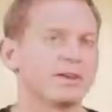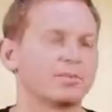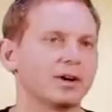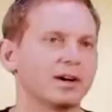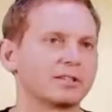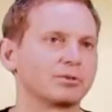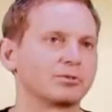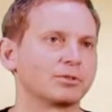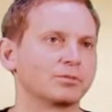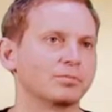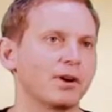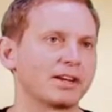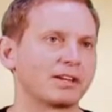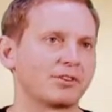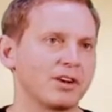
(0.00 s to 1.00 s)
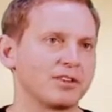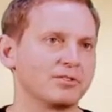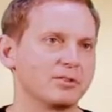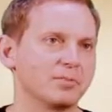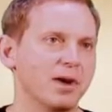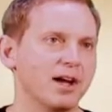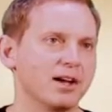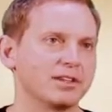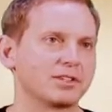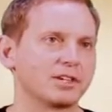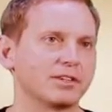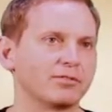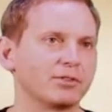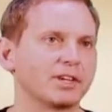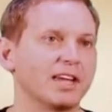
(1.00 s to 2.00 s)
what I talk to my creatives about is kind
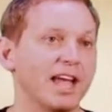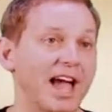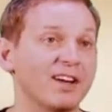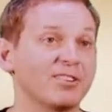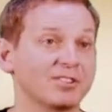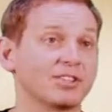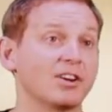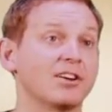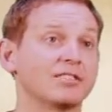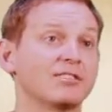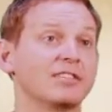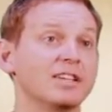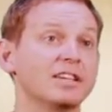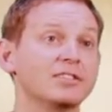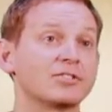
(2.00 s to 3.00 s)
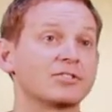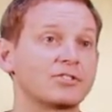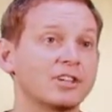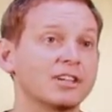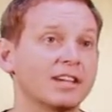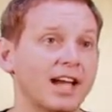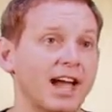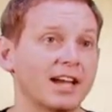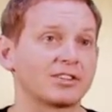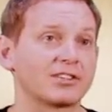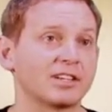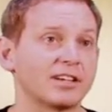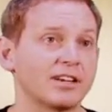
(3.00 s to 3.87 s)
of looking outside of the industry, actually.